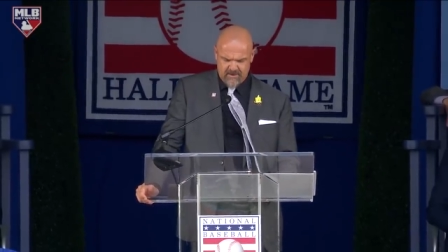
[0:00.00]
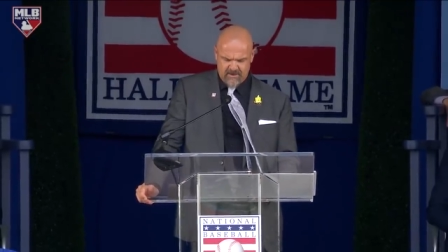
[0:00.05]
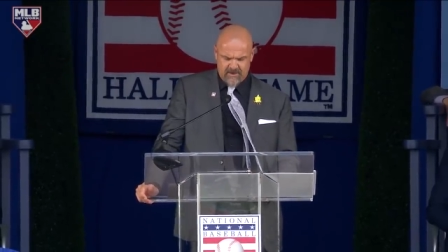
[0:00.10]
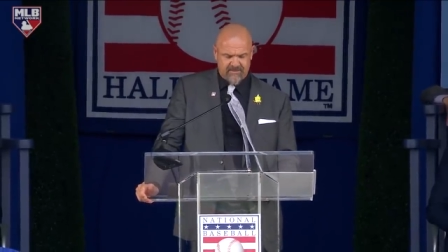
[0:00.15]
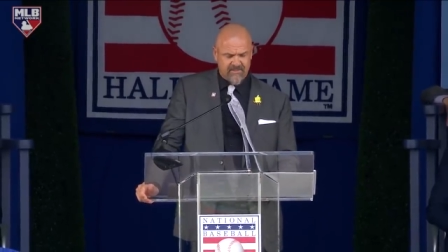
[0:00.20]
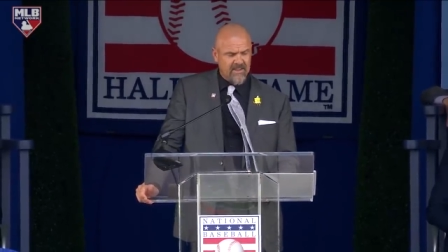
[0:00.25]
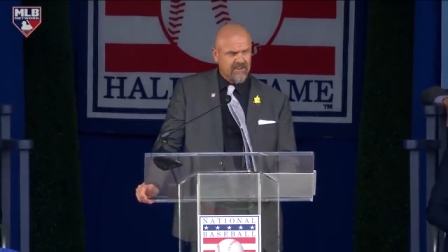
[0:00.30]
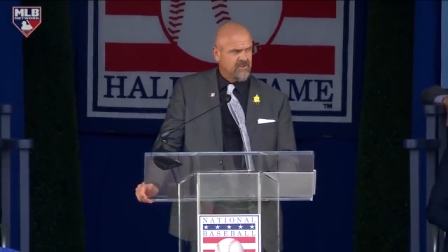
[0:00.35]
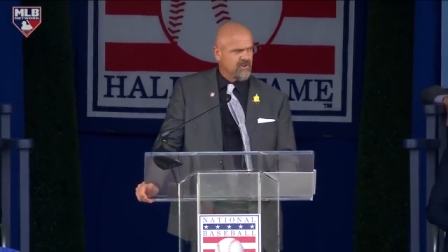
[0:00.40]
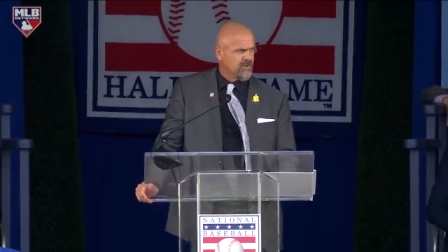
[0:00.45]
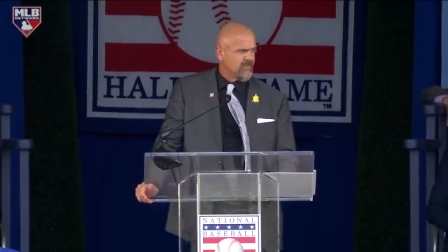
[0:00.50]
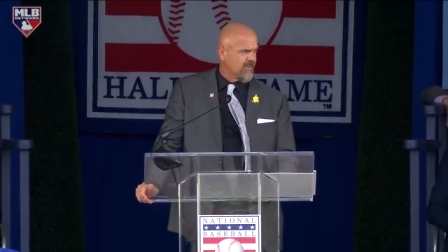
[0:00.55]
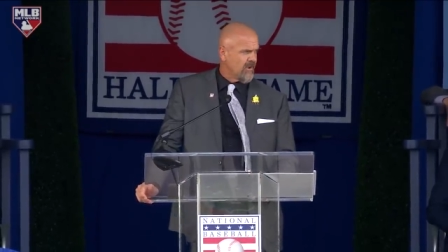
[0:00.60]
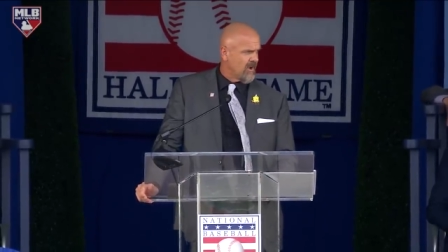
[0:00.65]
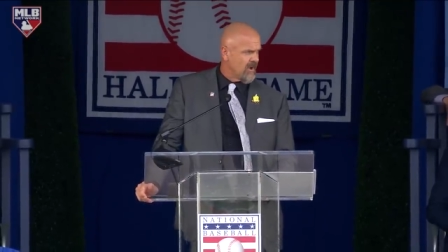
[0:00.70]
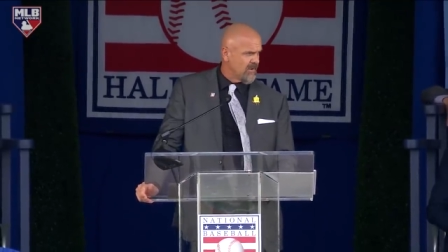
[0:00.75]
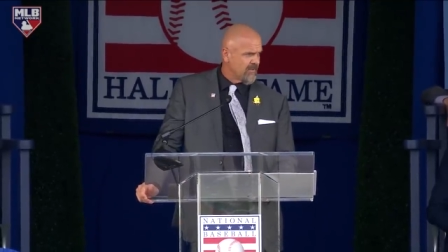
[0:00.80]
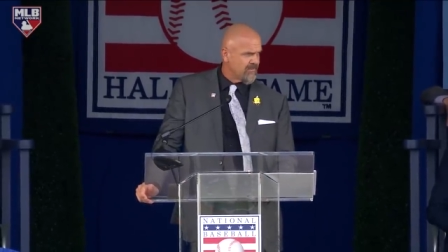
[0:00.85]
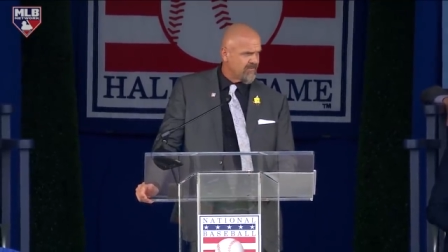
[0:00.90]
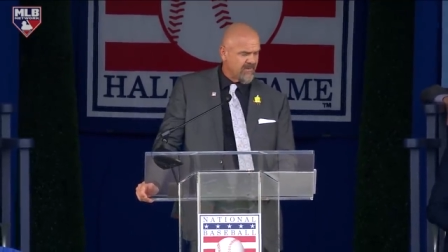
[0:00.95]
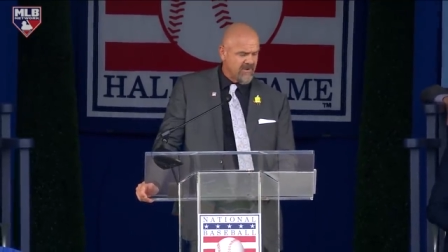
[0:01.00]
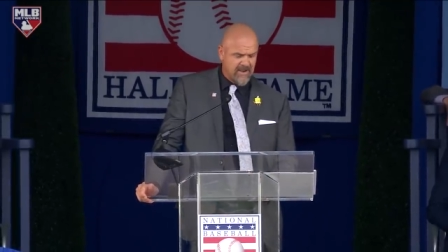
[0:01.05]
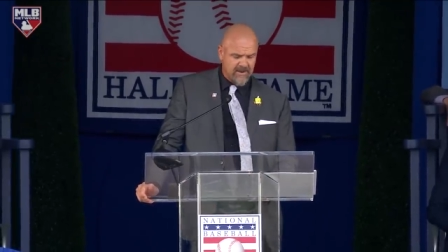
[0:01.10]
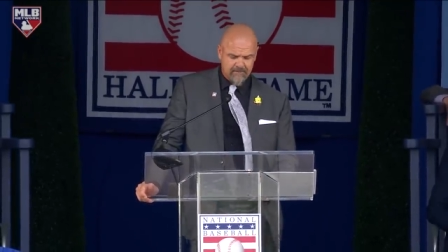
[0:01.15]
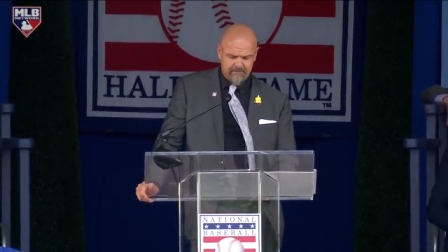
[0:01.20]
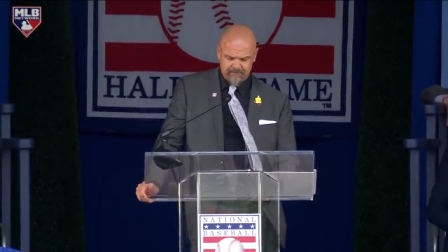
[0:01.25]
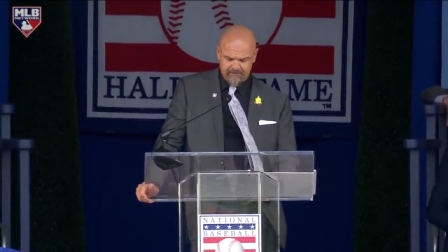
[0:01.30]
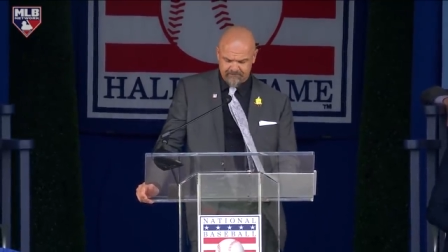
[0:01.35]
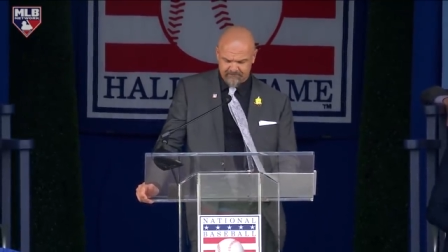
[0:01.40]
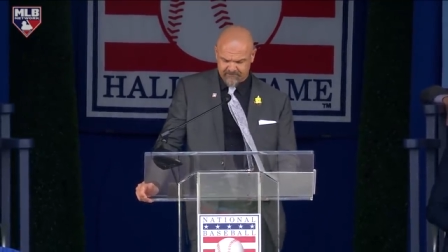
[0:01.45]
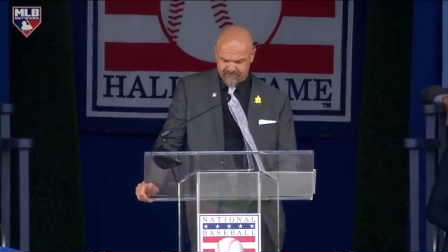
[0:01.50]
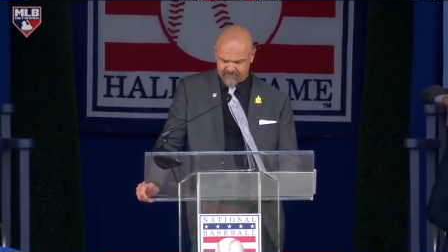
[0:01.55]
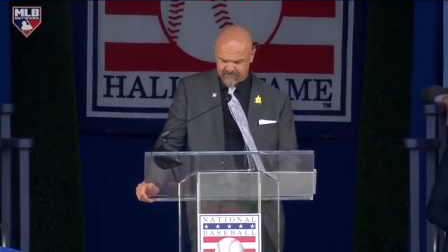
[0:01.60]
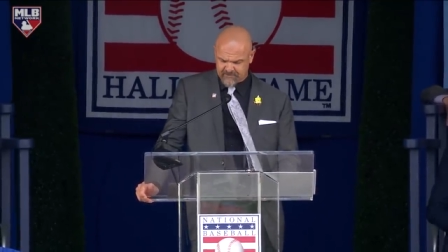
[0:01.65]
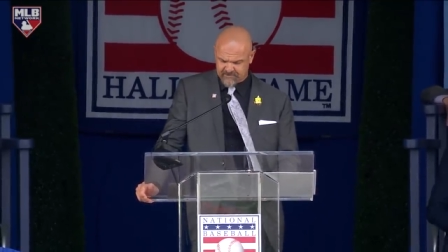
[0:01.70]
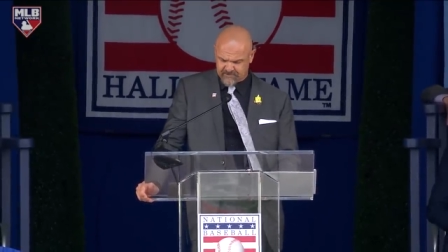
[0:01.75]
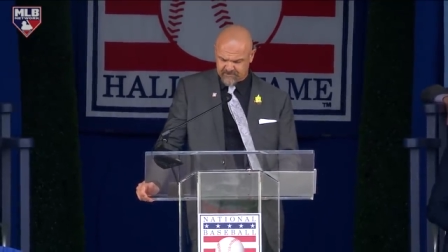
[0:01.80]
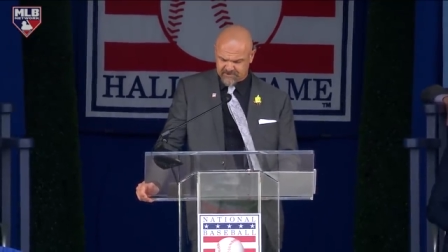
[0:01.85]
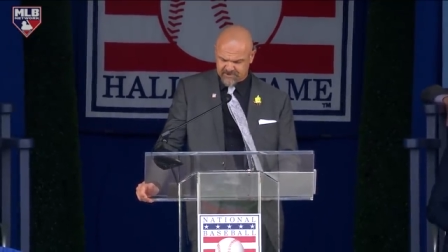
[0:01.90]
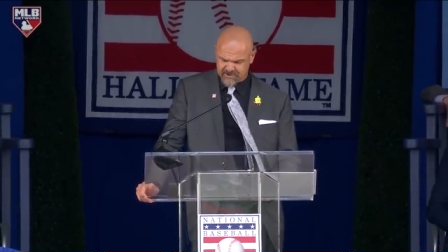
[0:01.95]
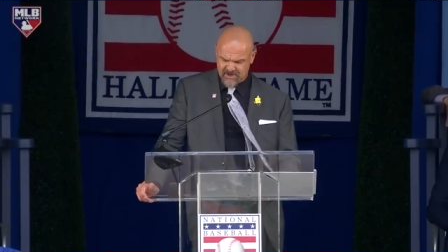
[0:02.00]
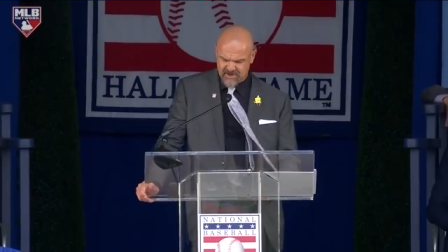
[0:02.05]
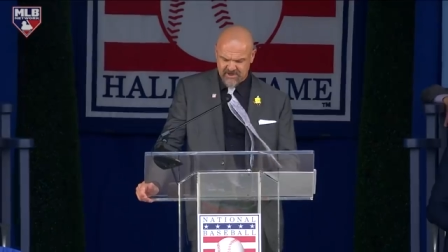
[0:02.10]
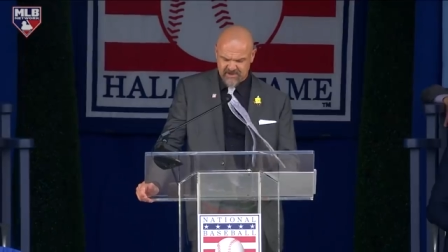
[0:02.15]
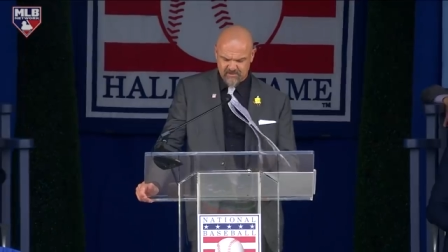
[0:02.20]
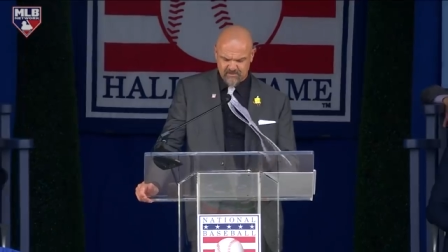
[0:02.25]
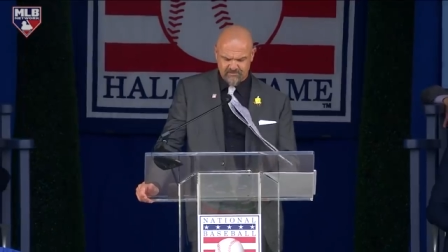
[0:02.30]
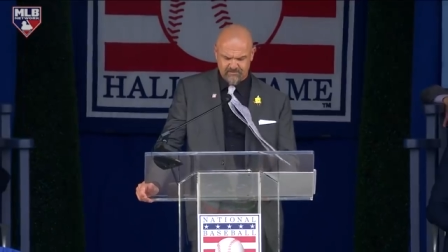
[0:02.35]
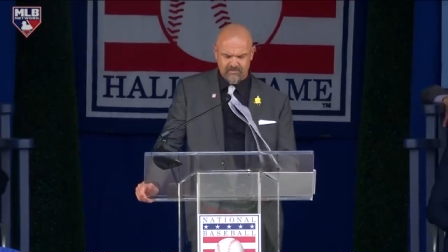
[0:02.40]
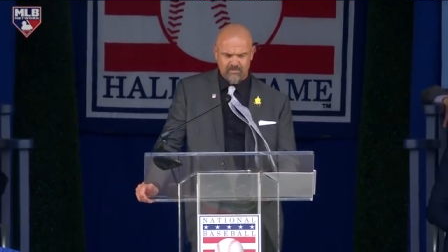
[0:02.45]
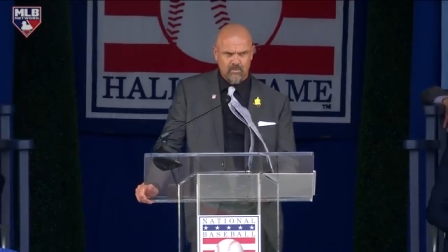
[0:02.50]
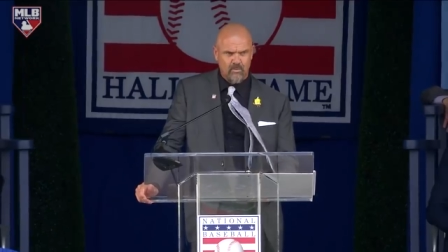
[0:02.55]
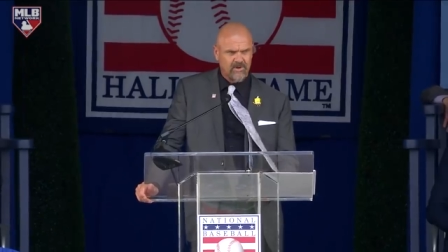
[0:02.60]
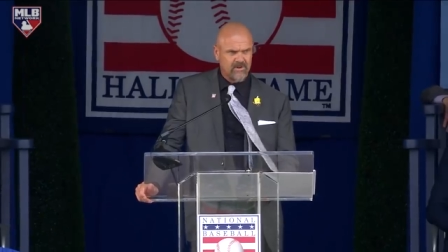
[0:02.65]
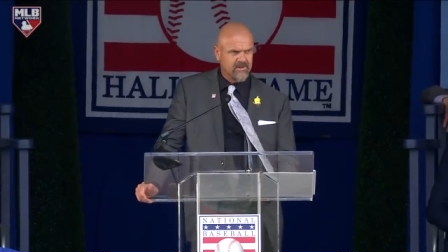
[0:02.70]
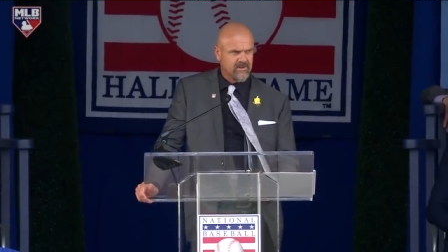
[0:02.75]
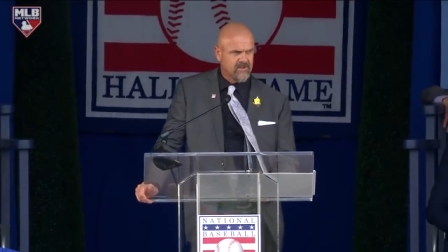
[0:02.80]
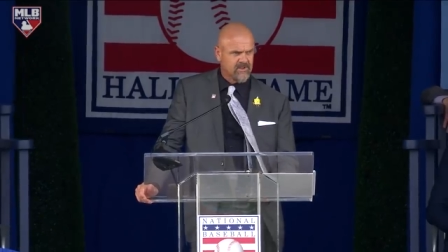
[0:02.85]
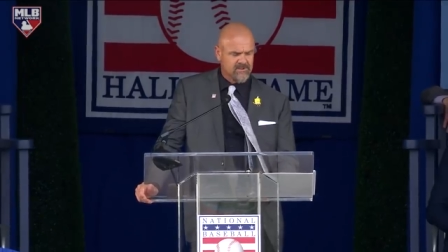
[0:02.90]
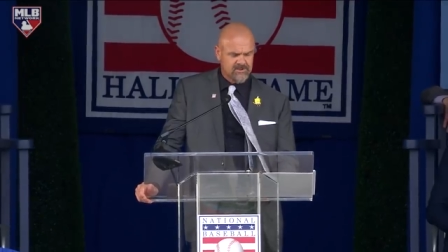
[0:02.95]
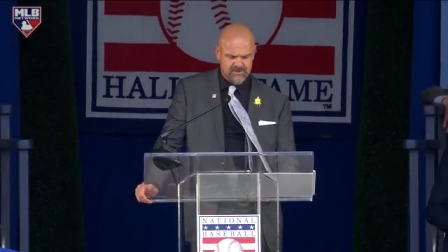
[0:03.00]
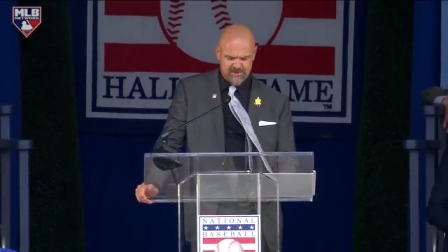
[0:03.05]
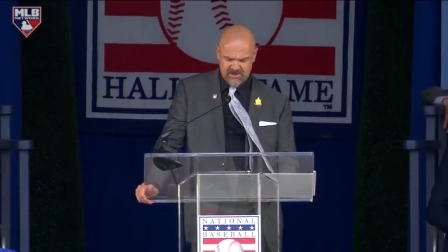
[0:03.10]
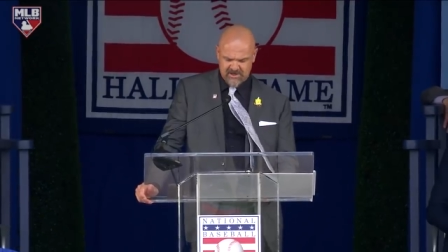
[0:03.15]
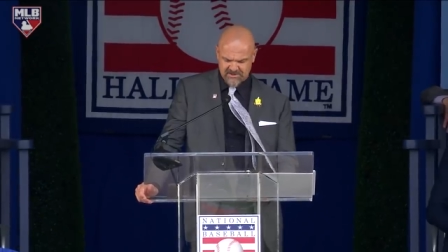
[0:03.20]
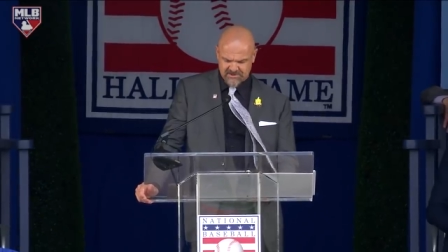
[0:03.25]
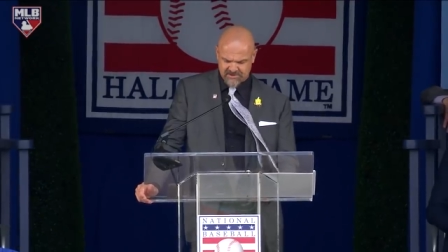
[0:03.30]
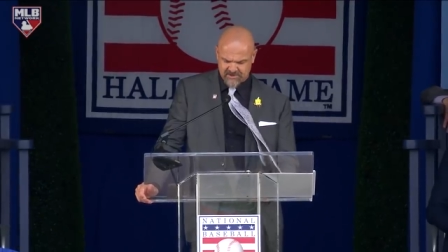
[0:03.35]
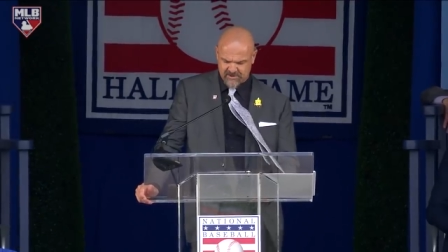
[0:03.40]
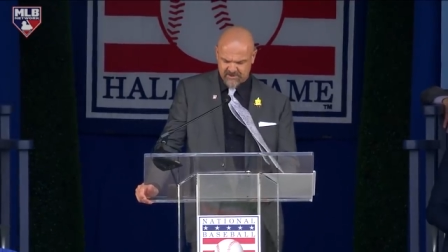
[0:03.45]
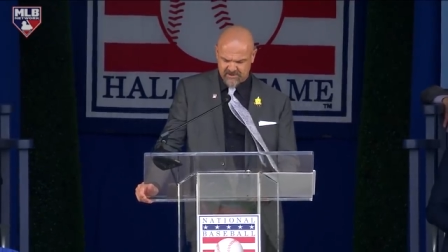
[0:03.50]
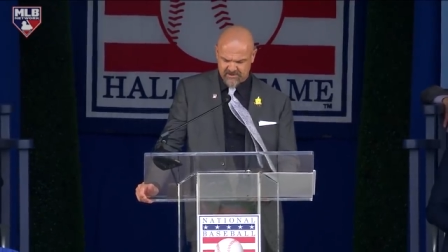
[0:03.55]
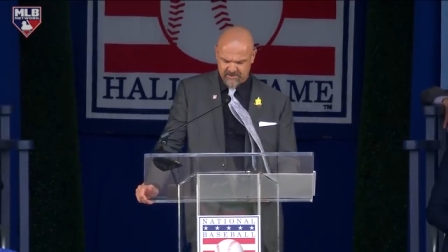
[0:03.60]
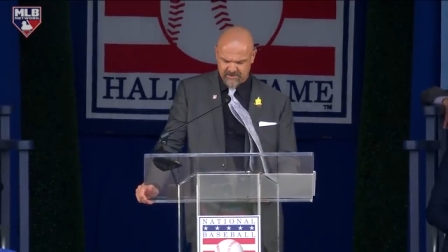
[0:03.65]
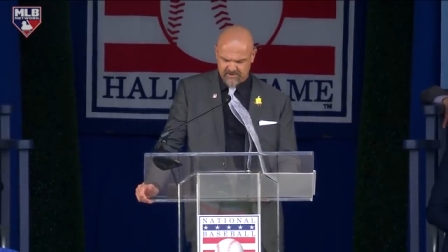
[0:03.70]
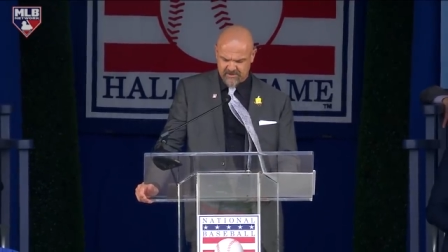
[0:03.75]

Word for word: And thank you to the Hall of Fame, Jane, Whitney, Shesta,